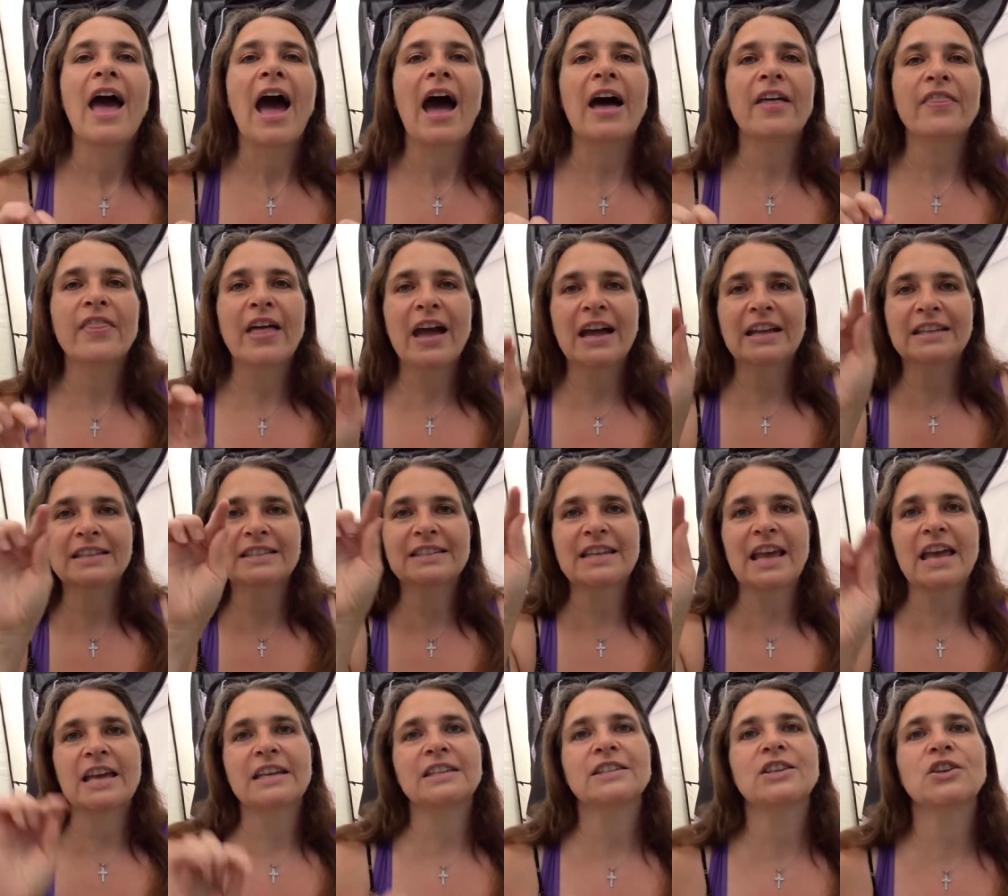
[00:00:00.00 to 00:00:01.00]
and that
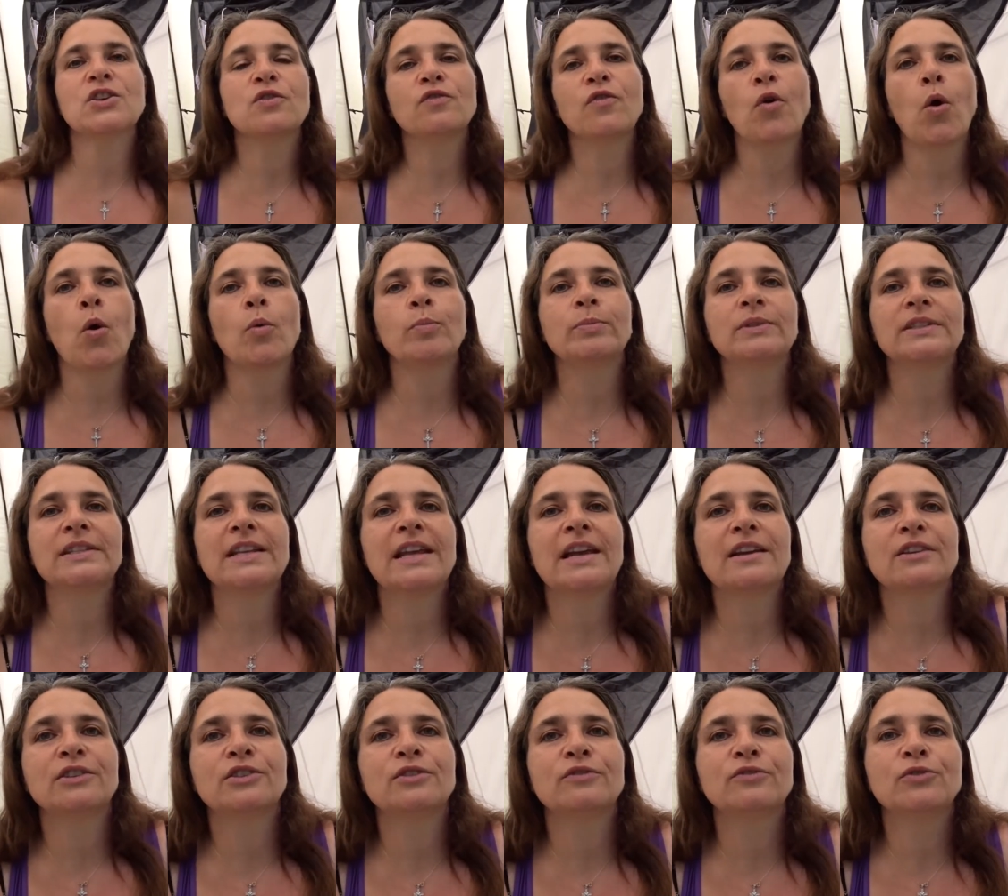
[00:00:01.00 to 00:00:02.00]
says that you've opted
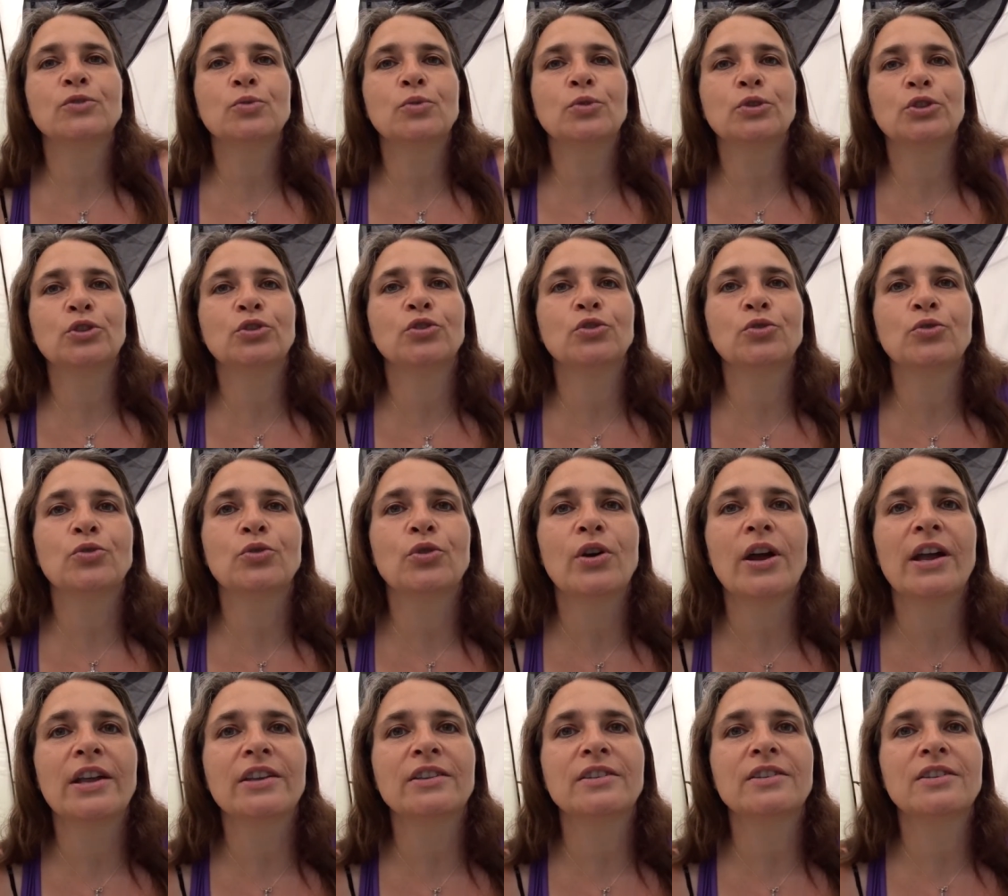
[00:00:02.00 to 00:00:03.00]
out of door to door
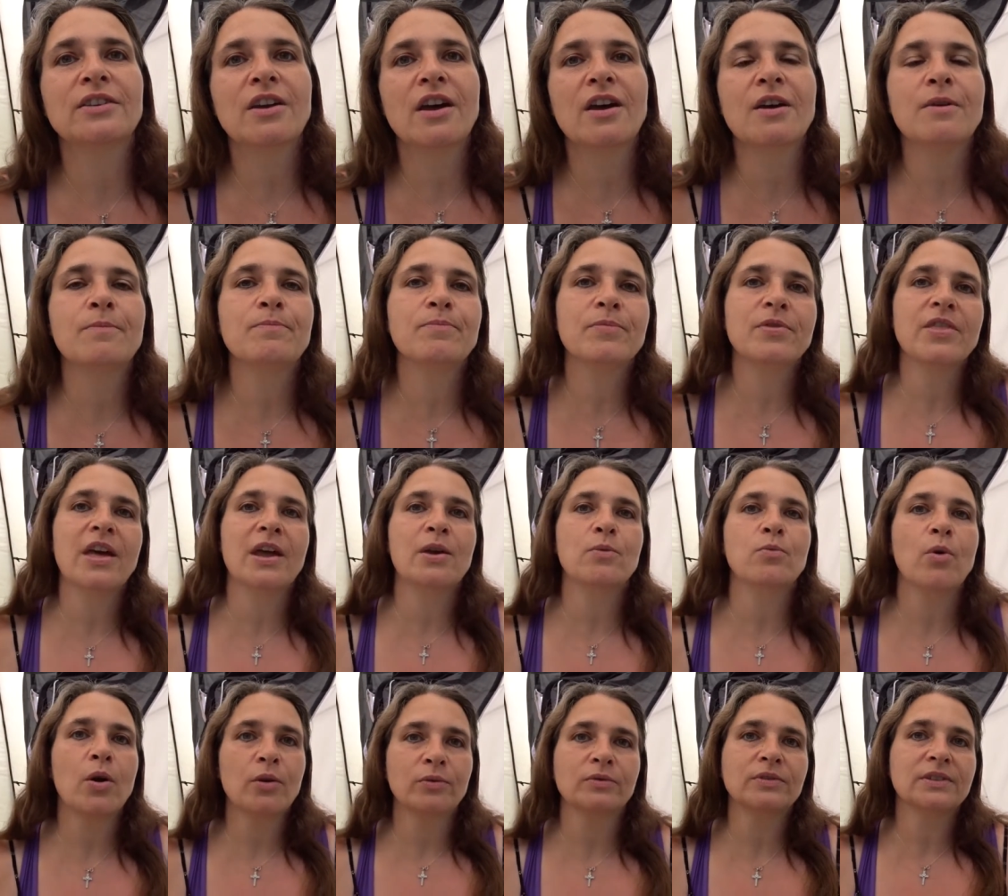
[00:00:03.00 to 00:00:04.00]
and um, they
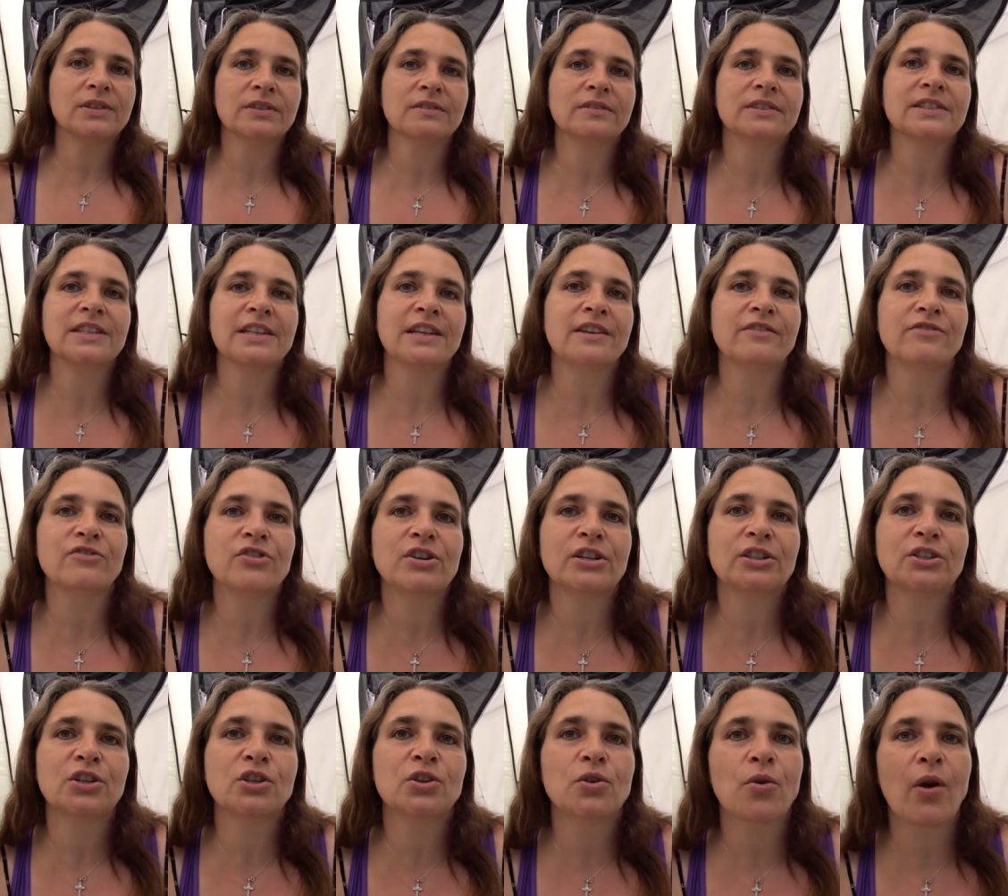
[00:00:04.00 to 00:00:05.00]
won't deliver it
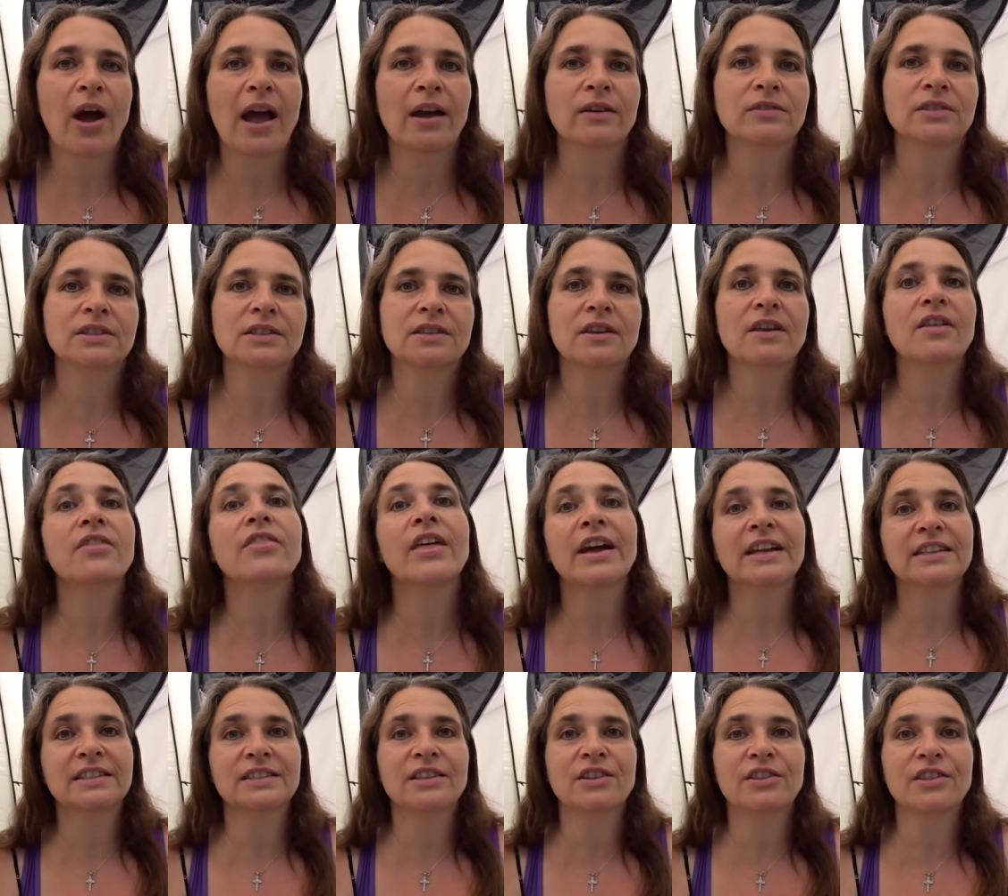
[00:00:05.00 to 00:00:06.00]
to your house.
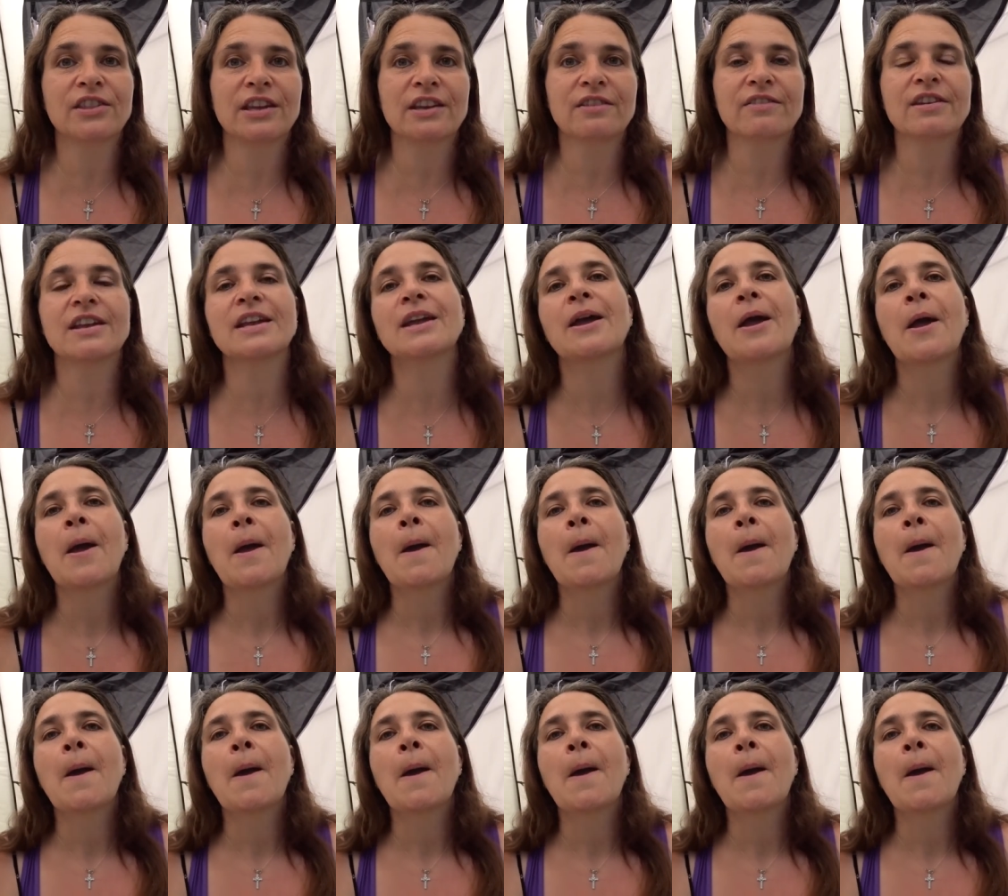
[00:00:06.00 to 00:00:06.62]
That's the theory.